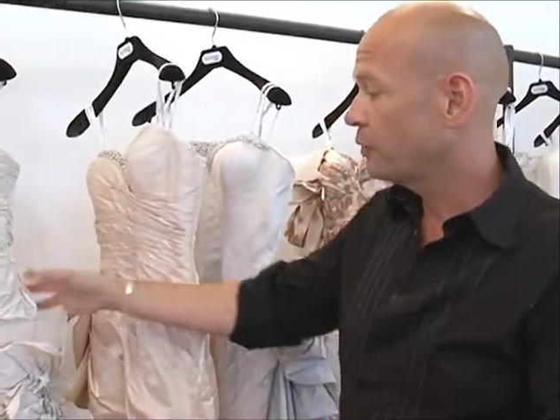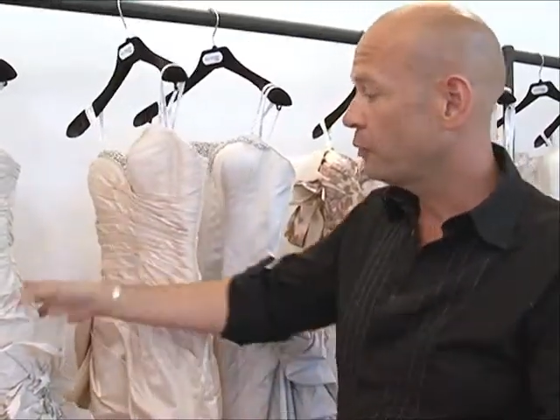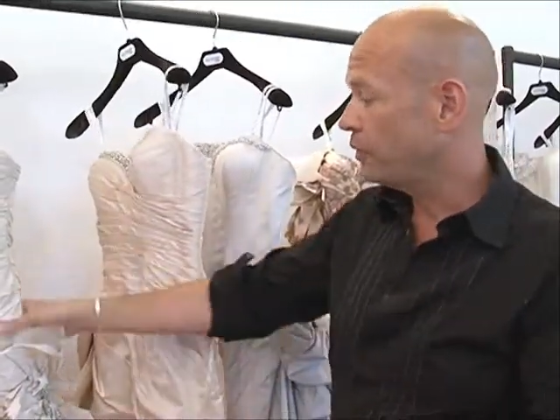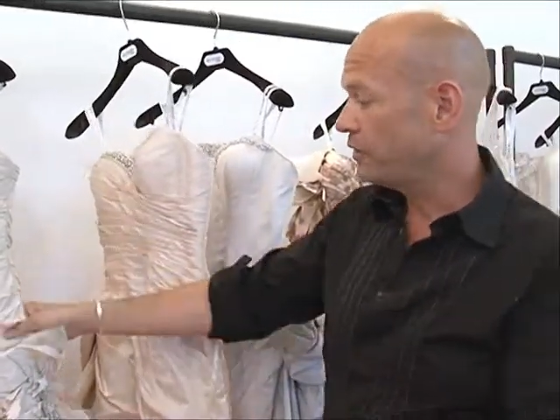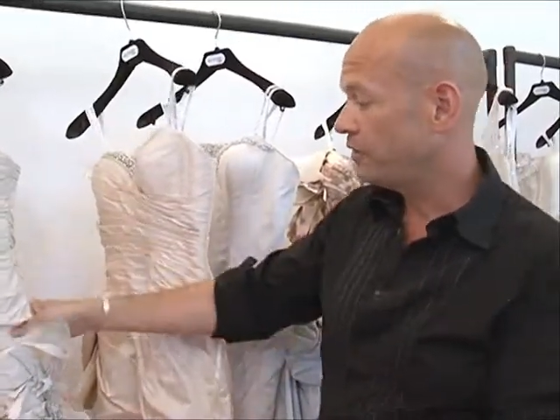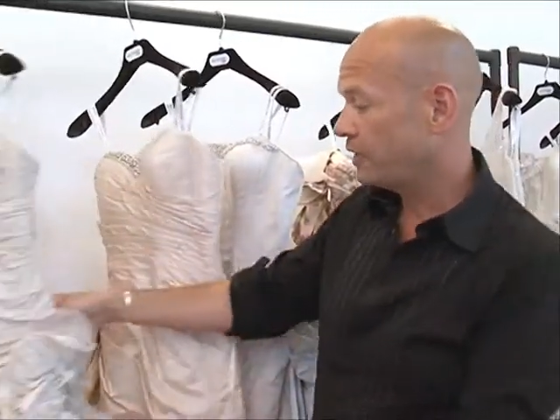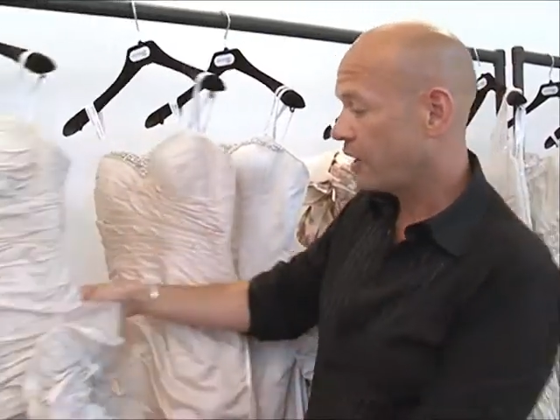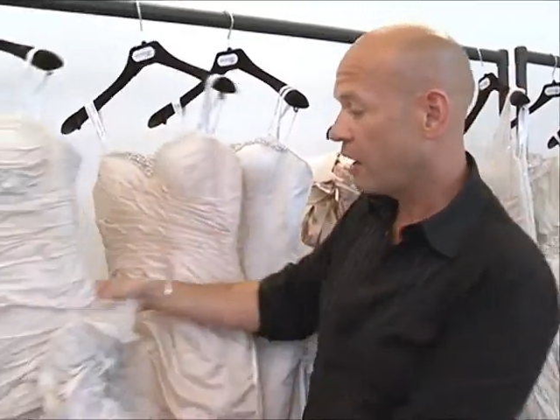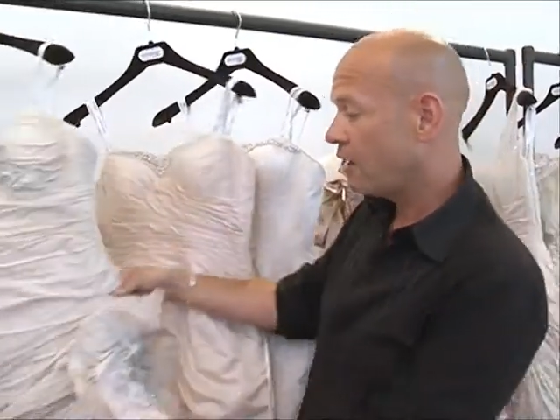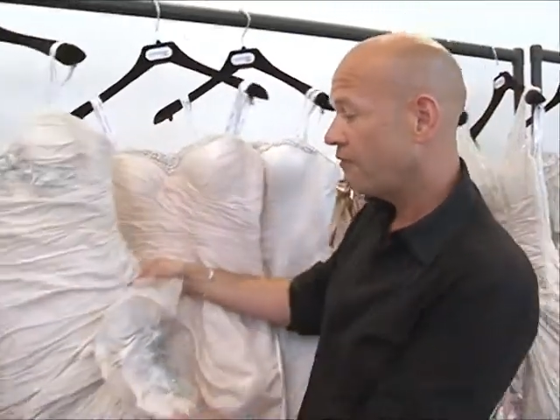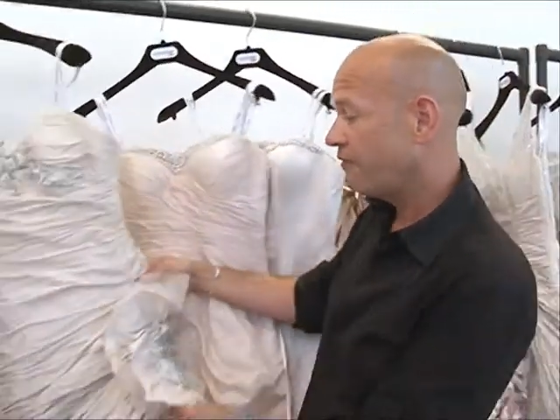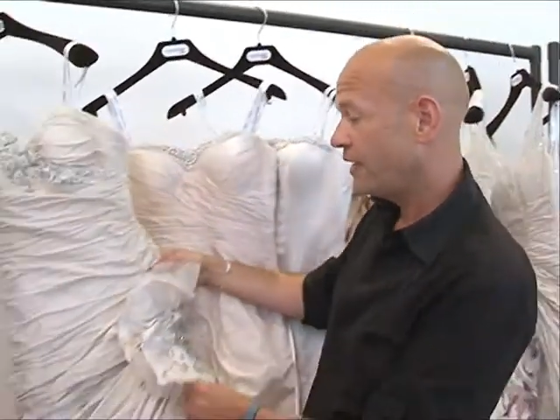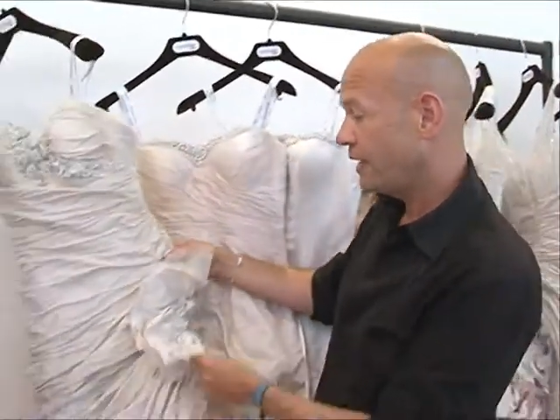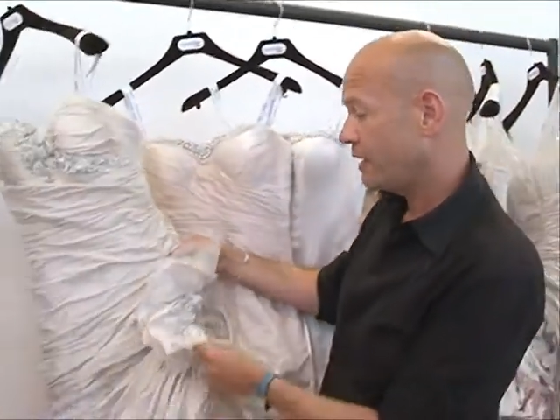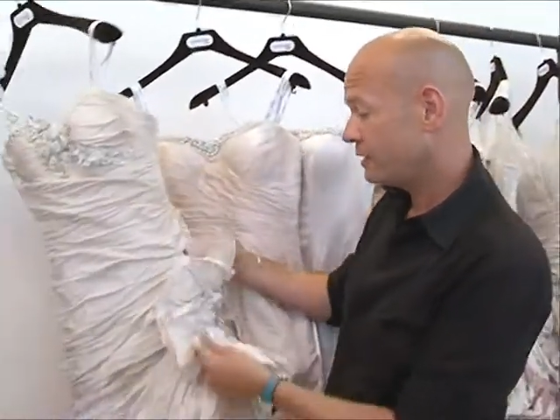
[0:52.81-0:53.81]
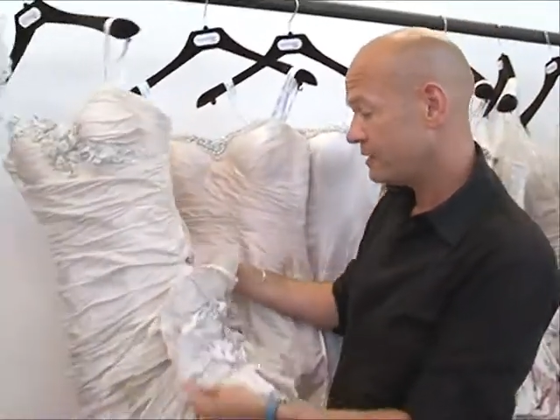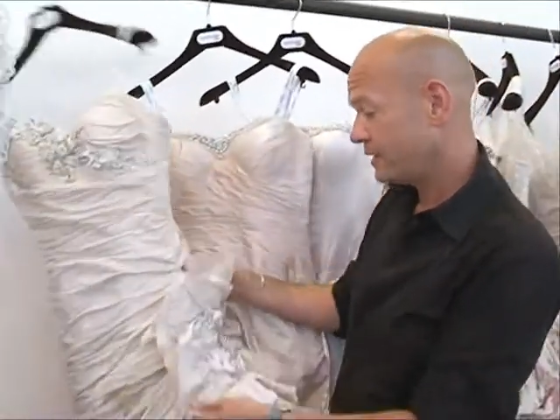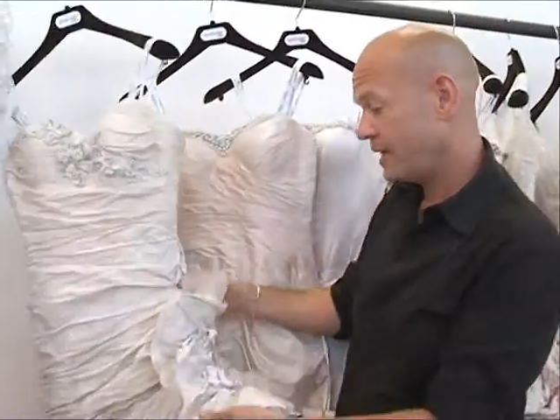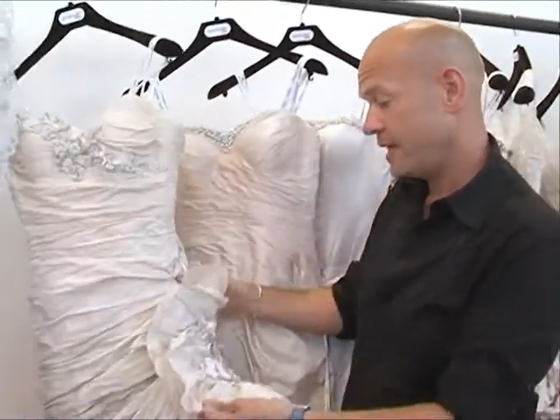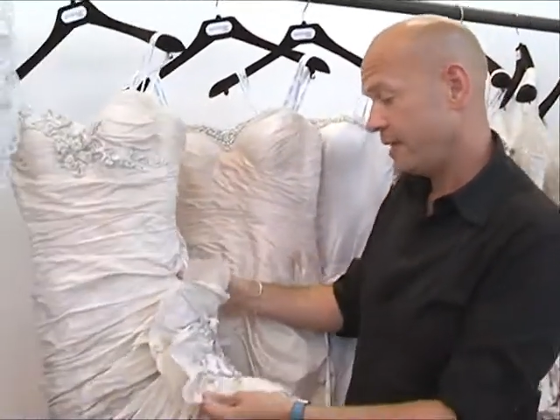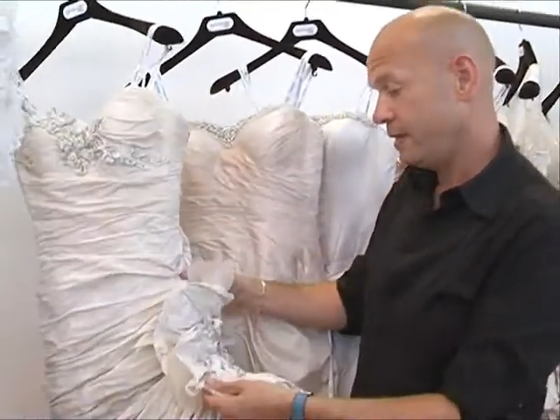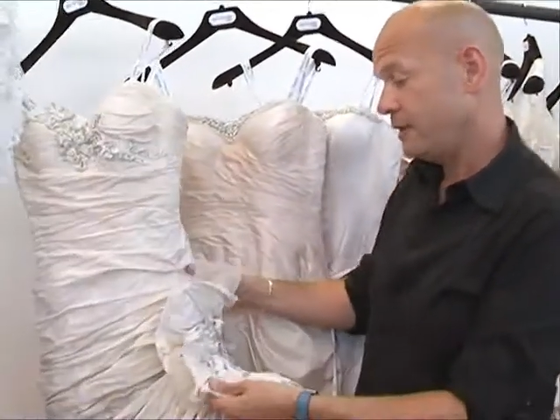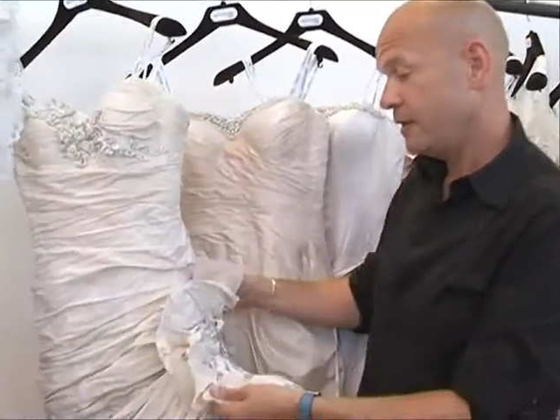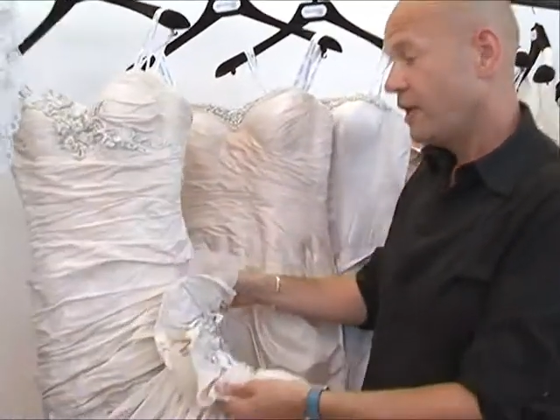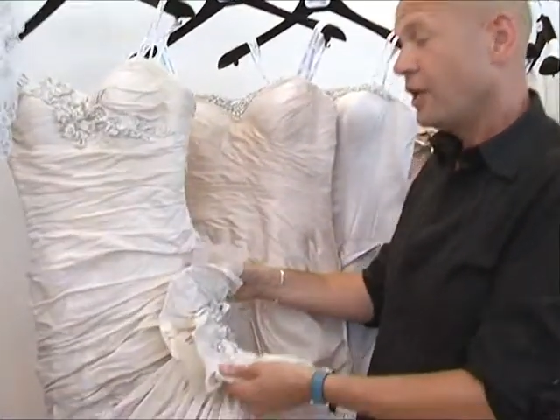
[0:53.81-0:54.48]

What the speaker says: With the cafe latte